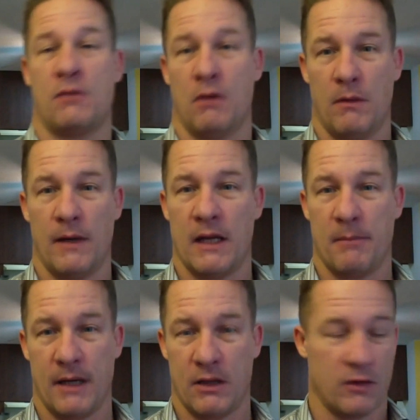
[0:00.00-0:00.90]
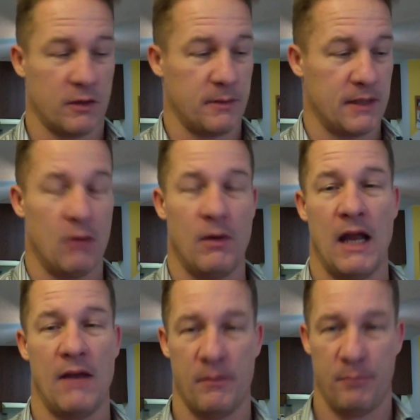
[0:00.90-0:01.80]
I want to get by Christmas. I want to
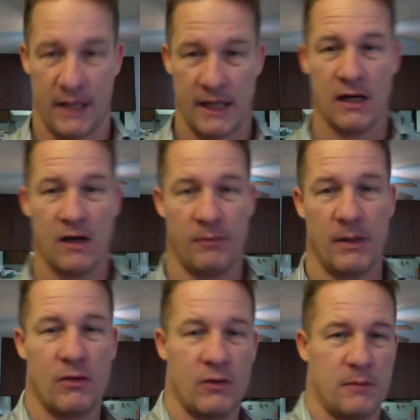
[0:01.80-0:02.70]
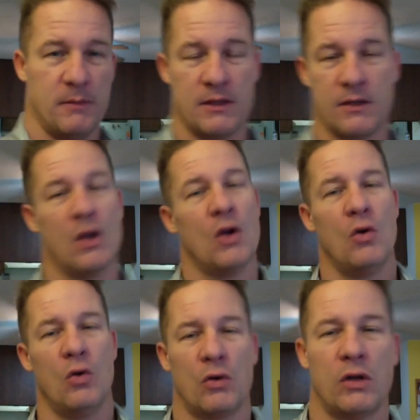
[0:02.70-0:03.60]
have it paid off by Christmas,
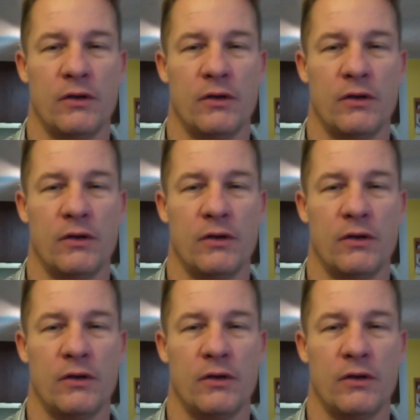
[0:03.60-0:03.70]
or